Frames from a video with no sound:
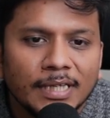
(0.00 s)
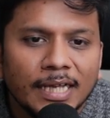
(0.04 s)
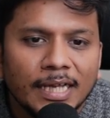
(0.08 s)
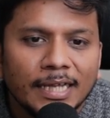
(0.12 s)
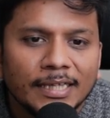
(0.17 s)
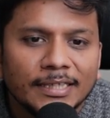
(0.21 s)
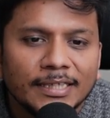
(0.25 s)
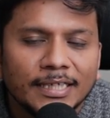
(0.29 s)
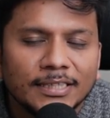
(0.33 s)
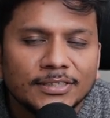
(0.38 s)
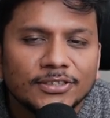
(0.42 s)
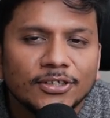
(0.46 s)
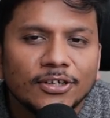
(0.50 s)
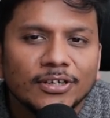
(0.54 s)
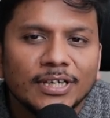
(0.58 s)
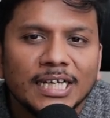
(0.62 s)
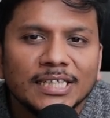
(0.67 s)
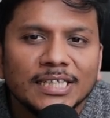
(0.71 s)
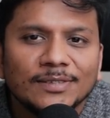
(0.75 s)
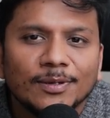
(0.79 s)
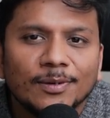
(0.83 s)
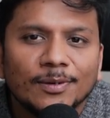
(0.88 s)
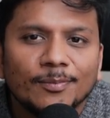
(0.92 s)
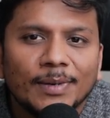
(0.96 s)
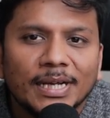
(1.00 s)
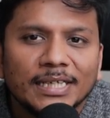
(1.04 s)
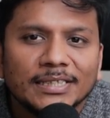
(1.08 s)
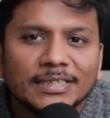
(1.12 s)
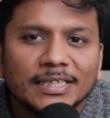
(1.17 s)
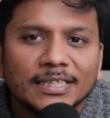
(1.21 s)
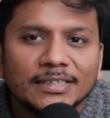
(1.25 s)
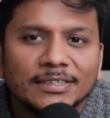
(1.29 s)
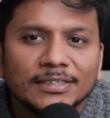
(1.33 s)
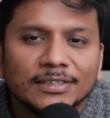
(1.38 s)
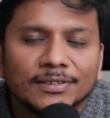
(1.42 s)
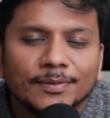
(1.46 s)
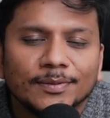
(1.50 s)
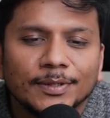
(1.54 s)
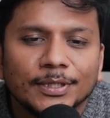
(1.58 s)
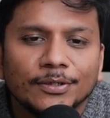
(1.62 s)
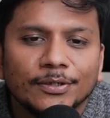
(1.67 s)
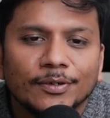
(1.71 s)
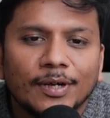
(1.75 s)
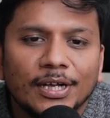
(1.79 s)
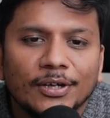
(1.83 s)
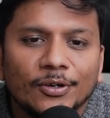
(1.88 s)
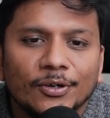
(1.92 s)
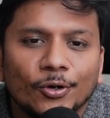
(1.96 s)
That's all, guys, from my side in this
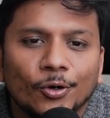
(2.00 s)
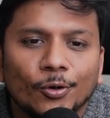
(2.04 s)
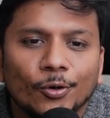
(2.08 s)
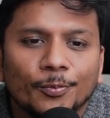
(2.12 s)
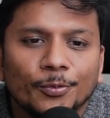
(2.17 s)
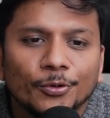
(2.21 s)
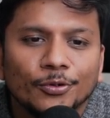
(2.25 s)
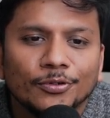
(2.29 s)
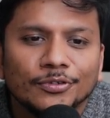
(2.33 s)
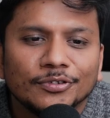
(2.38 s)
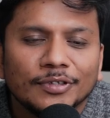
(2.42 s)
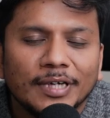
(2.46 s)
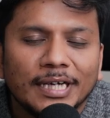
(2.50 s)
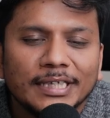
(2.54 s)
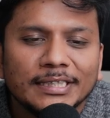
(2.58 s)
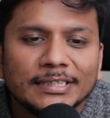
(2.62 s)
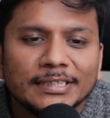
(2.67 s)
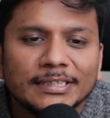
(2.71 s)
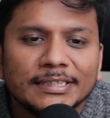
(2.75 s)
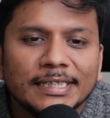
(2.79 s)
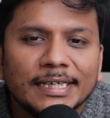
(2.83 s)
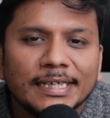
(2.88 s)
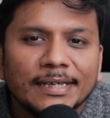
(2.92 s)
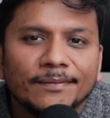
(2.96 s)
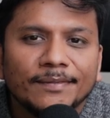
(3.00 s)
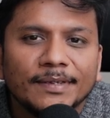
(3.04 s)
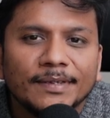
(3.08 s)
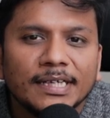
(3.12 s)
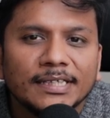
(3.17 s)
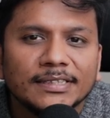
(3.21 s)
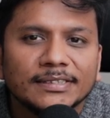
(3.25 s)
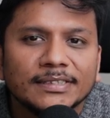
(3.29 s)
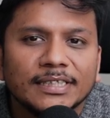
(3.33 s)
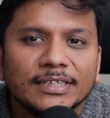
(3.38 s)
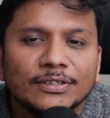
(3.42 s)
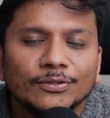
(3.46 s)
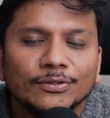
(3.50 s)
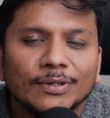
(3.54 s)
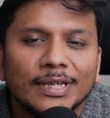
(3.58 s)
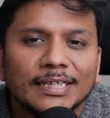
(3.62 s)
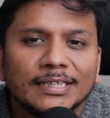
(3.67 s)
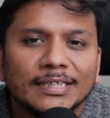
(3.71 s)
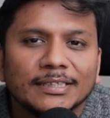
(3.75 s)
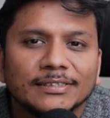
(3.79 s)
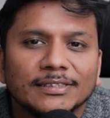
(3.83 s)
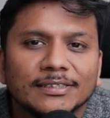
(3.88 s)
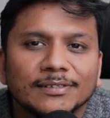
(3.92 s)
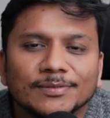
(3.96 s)
video. I hope you enjoyed it. If yes, then do
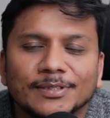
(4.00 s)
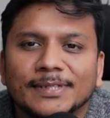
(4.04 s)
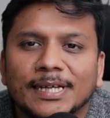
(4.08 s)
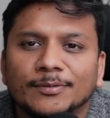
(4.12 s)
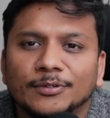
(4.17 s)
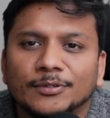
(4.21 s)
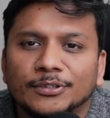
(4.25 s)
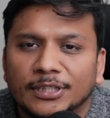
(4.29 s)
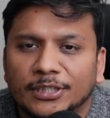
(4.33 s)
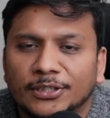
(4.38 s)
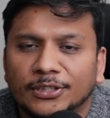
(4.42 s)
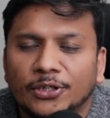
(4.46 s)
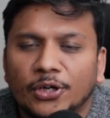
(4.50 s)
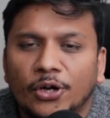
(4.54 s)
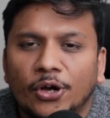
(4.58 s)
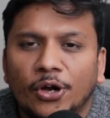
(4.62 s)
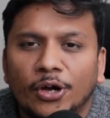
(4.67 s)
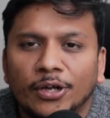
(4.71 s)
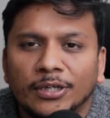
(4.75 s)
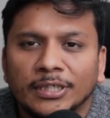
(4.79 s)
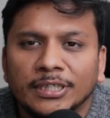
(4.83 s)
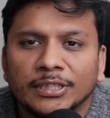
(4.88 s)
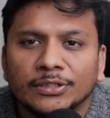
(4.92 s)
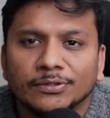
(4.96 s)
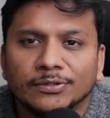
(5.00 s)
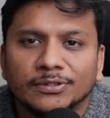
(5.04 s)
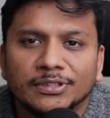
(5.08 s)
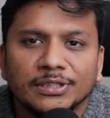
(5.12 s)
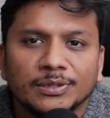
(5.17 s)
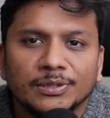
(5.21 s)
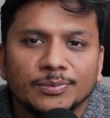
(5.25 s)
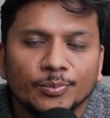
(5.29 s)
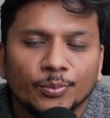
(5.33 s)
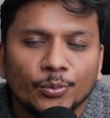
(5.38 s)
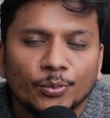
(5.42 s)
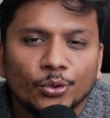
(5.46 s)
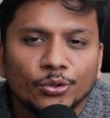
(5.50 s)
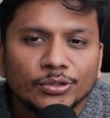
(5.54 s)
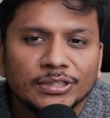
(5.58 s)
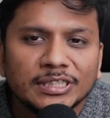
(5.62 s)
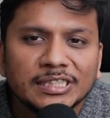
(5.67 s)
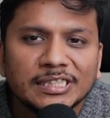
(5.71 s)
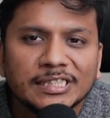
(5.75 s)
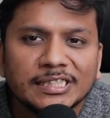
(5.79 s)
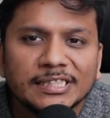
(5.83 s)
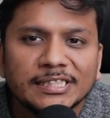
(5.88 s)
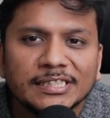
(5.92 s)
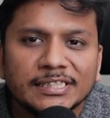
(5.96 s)
like and subscribe to Technoholic to see more
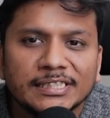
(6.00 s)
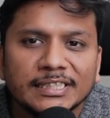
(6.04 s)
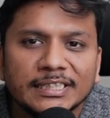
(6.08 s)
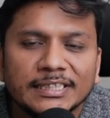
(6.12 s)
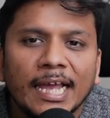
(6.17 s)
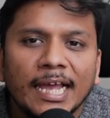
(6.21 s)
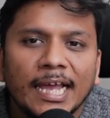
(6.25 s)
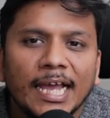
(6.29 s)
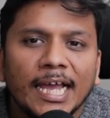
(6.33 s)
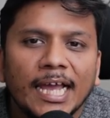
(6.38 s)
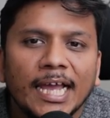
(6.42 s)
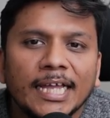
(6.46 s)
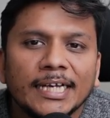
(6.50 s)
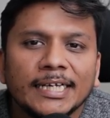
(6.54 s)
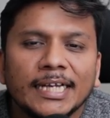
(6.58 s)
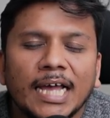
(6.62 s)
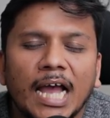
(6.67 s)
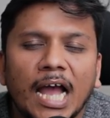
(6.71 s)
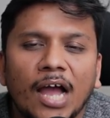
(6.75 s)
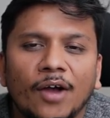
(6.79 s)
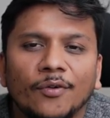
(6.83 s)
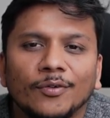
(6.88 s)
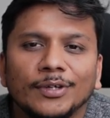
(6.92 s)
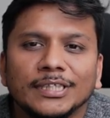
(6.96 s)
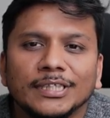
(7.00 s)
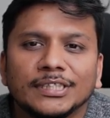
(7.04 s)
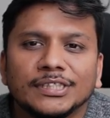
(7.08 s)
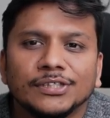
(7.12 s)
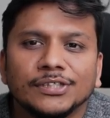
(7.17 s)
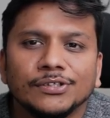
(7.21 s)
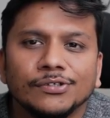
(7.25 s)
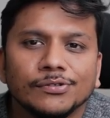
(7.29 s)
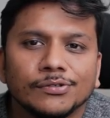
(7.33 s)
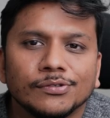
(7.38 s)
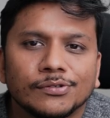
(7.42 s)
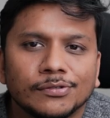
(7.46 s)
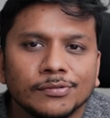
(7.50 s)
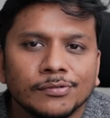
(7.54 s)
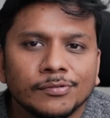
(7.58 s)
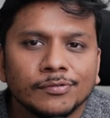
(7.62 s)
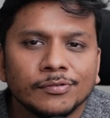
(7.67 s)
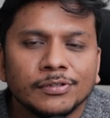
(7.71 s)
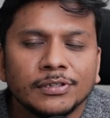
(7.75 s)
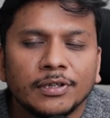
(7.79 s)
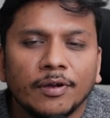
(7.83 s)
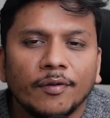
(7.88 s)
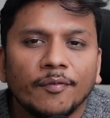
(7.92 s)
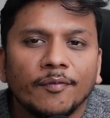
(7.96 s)
such content. And I will see you
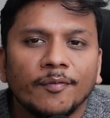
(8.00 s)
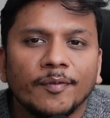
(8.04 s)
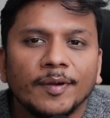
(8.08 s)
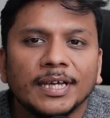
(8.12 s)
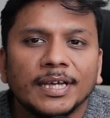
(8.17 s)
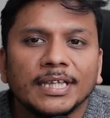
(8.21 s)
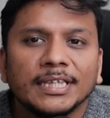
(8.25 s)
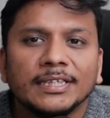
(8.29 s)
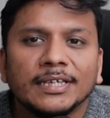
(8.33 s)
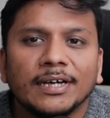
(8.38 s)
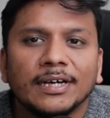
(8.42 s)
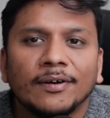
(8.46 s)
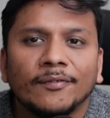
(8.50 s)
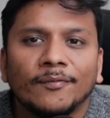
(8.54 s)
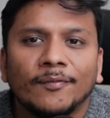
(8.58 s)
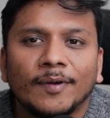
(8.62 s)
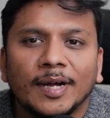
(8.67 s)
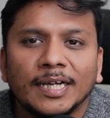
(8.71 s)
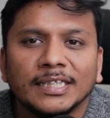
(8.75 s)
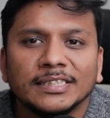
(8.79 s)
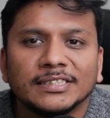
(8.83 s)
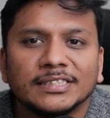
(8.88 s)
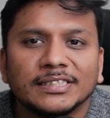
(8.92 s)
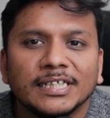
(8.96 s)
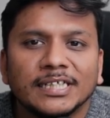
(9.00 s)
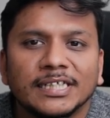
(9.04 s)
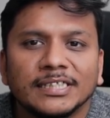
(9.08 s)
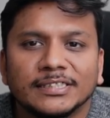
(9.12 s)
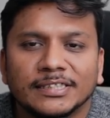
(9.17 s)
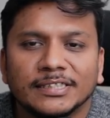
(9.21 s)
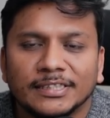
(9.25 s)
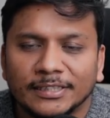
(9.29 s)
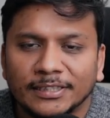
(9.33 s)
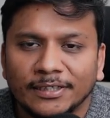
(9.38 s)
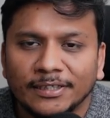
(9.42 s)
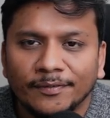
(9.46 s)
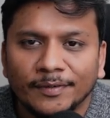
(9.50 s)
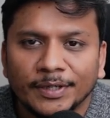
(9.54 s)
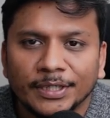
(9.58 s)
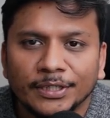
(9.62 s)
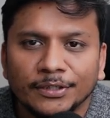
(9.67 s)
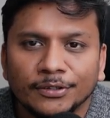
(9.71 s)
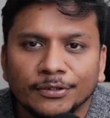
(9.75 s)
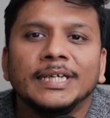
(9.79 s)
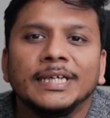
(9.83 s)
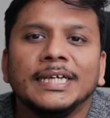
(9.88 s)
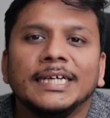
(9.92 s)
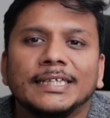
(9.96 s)
soon with one such another
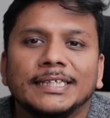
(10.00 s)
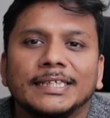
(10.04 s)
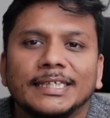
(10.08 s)
video.